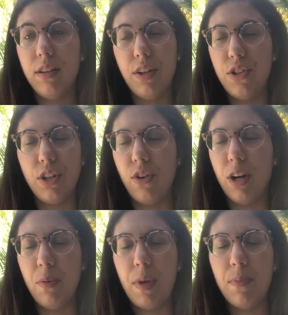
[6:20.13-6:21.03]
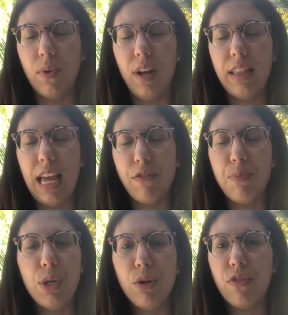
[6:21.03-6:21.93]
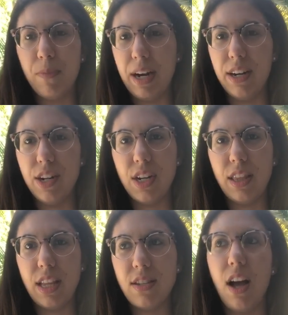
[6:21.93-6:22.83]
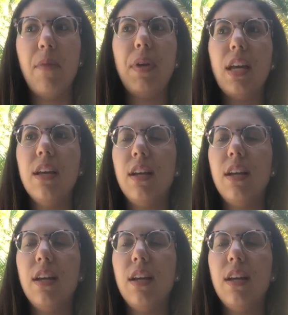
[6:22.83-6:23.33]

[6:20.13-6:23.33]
they're just incredible people, and they have a beautiful marriage, and they taught me